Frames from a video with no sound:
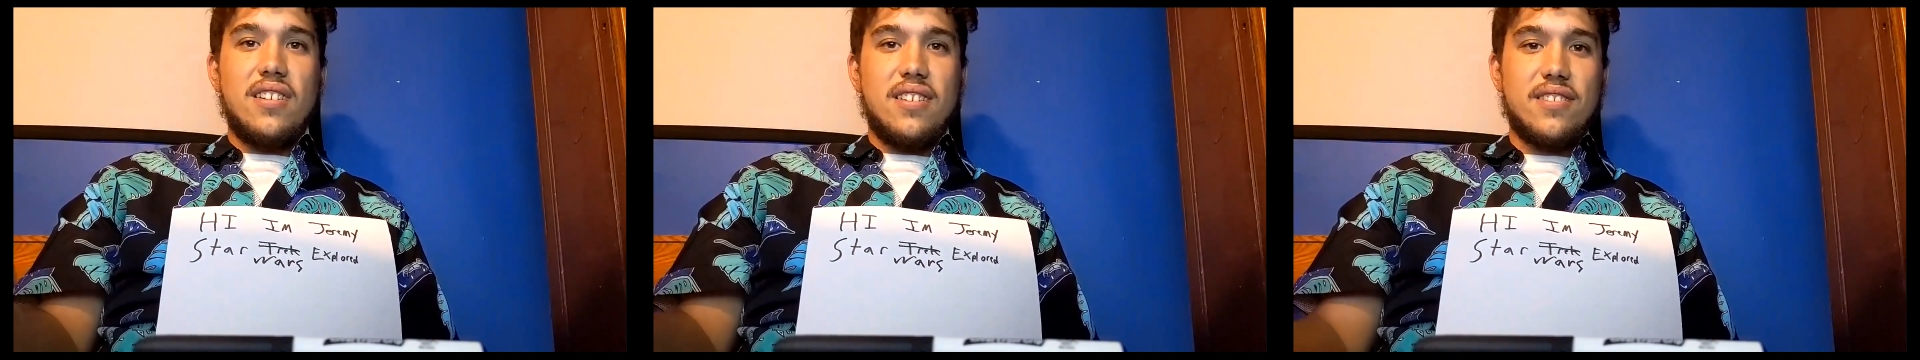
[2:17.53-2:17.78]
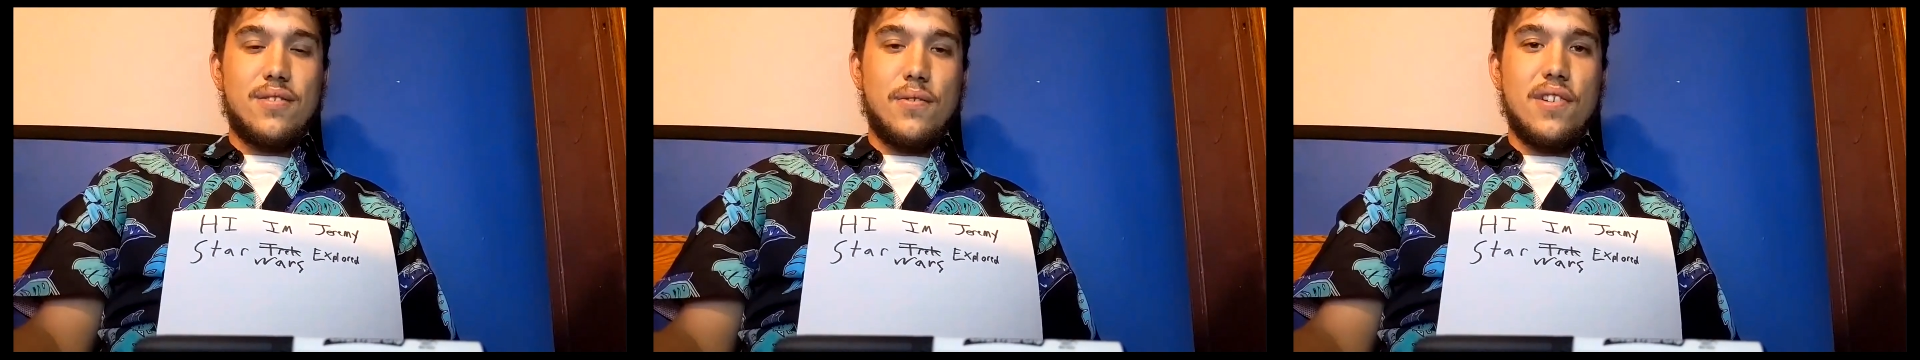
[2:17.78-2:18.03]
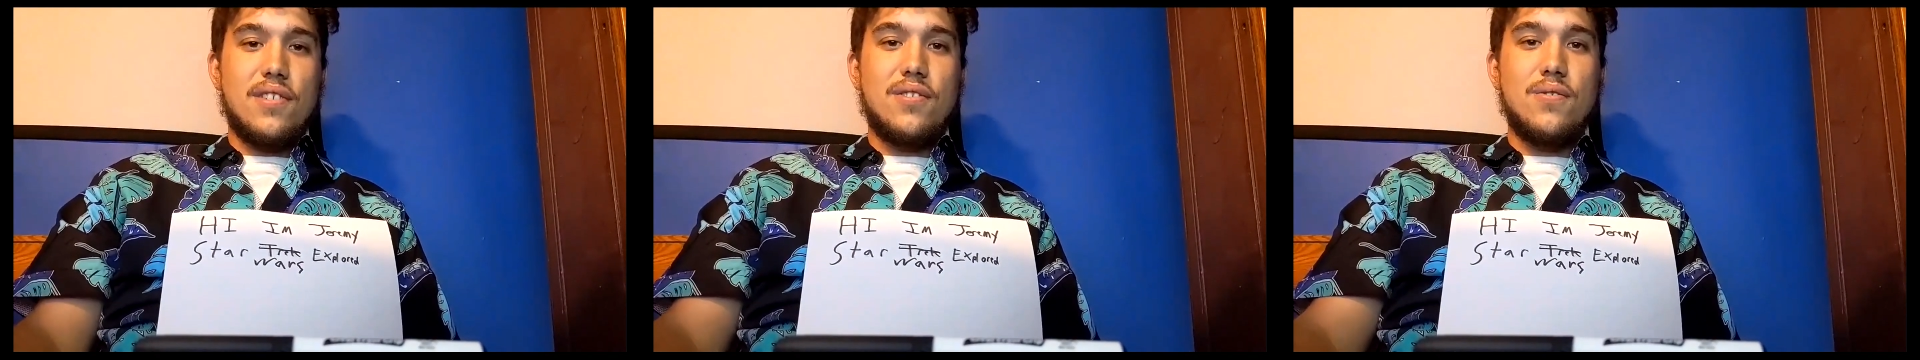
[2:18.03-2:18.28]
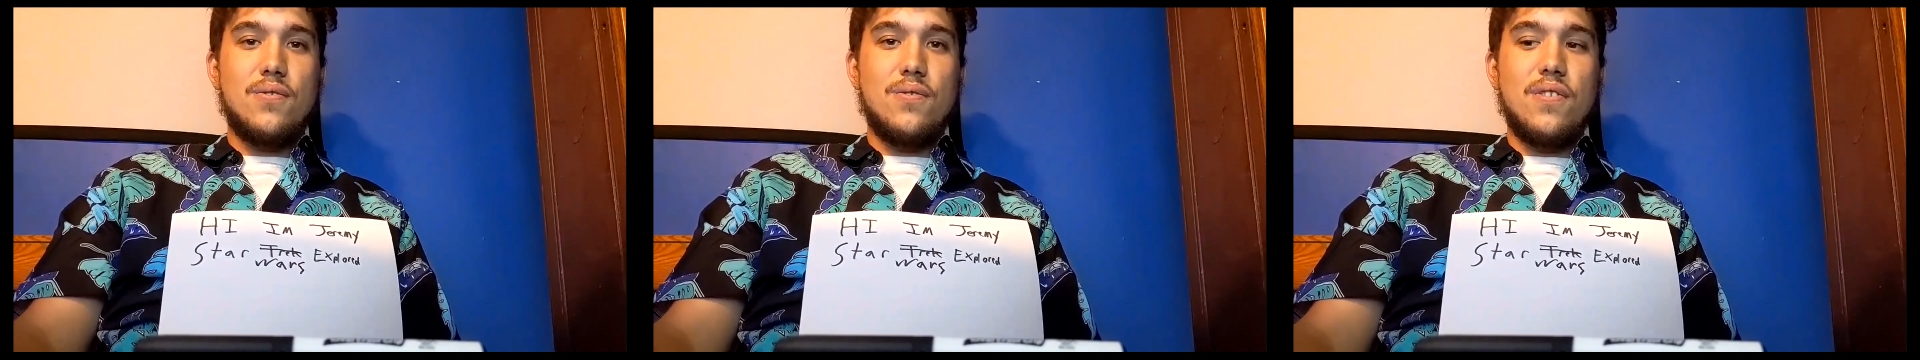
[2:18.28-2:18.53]
is going
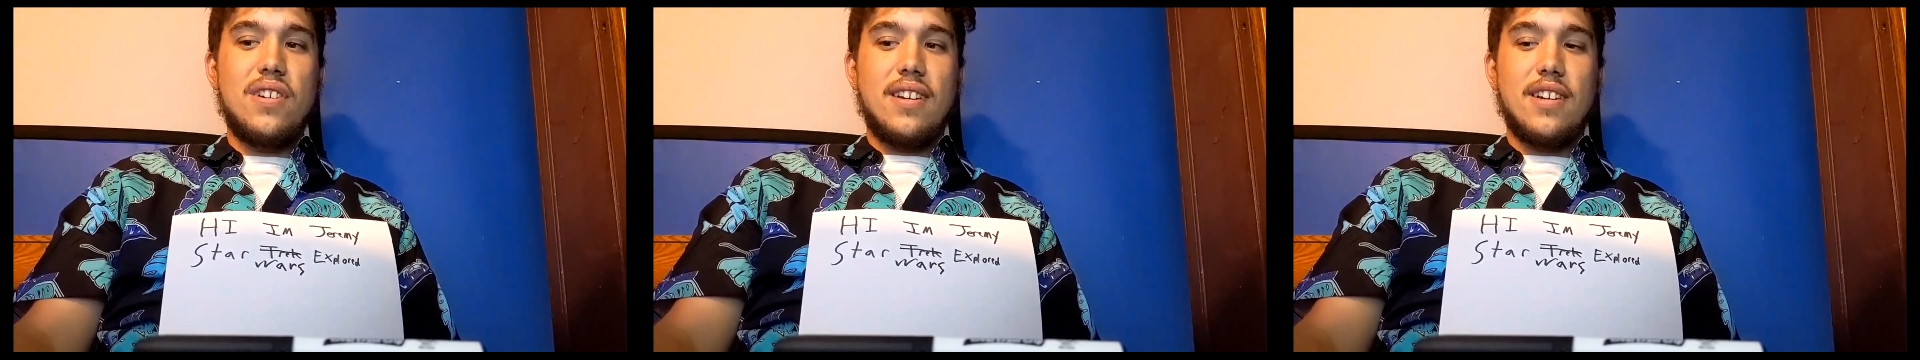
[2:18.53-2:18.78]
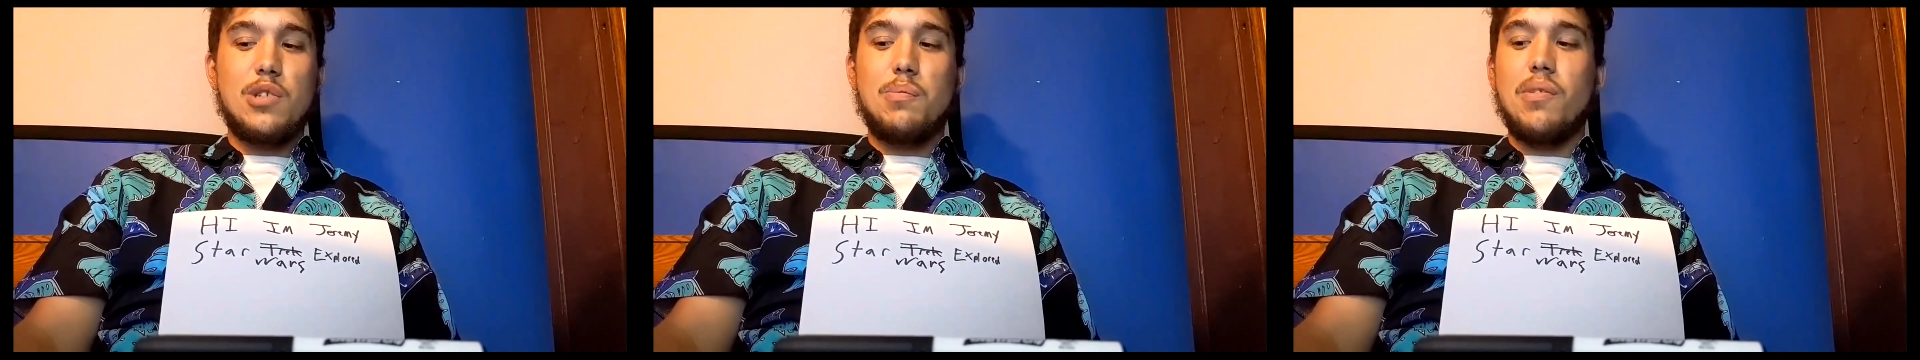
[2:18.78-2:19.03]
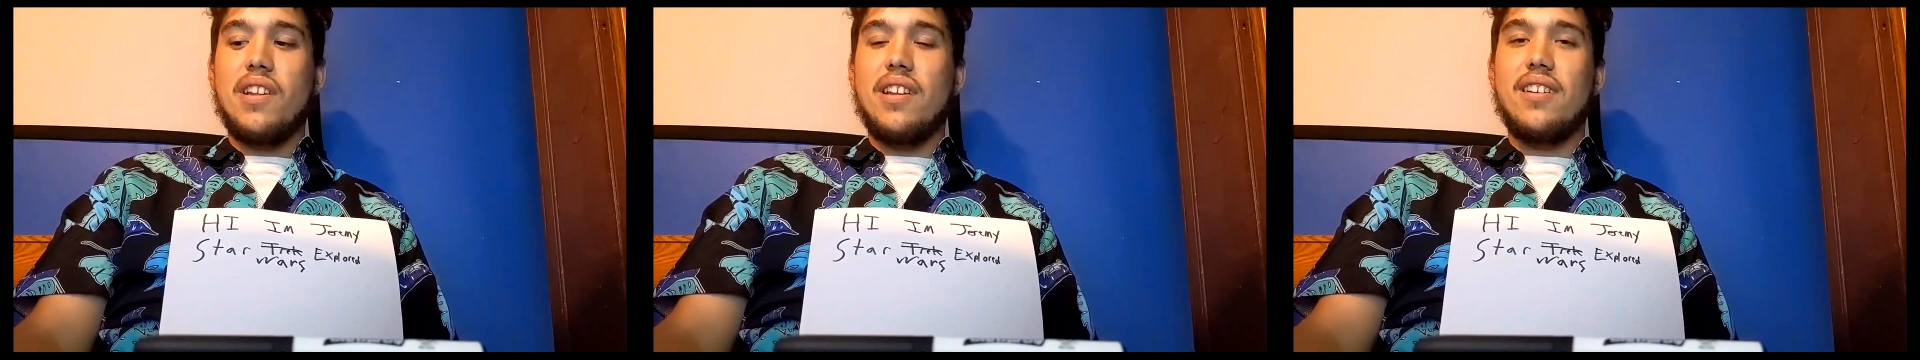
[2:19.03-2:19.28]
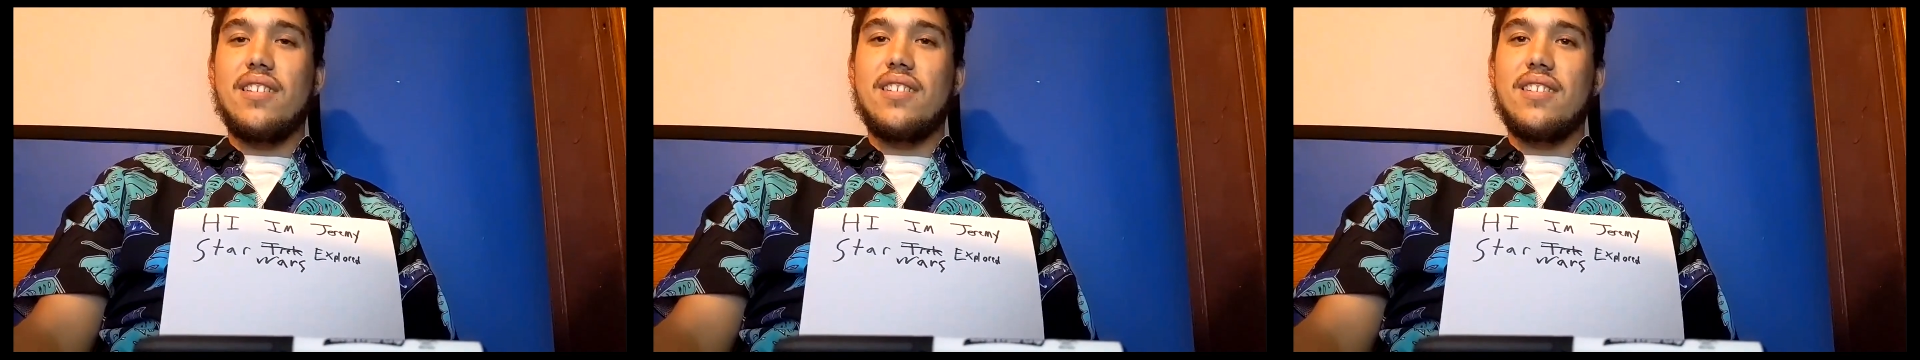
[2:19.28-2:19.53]
to explain
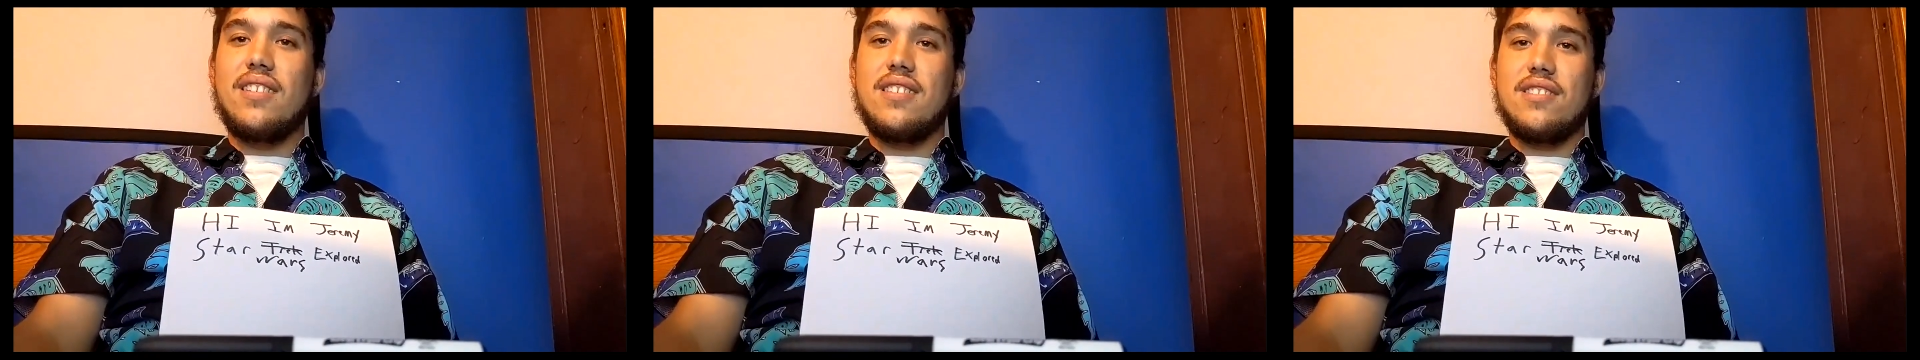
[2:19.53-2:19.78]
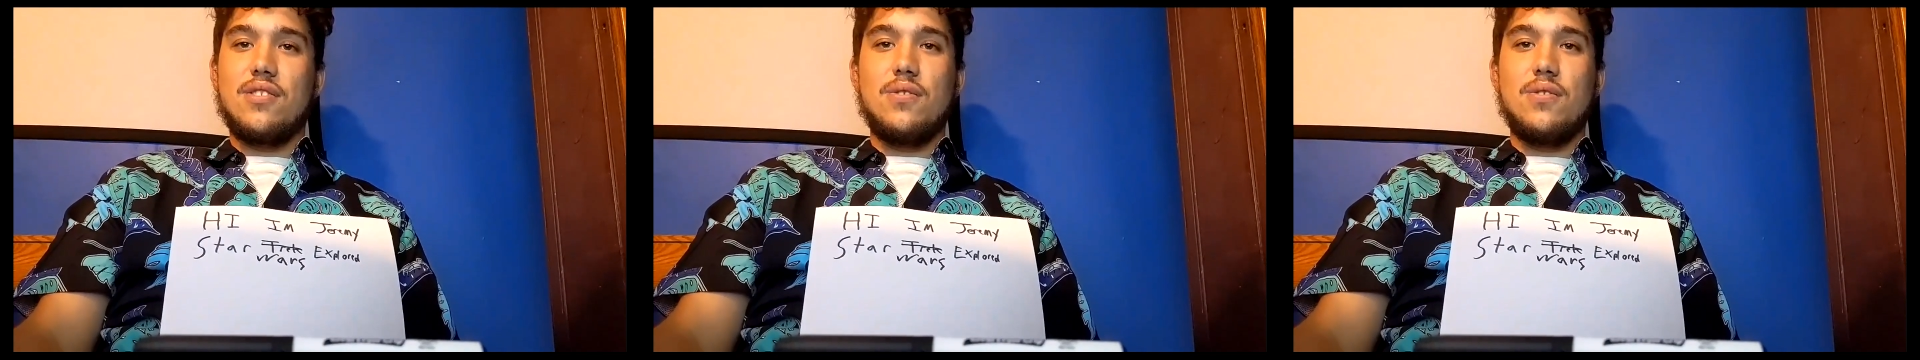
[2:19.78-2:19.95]
it in his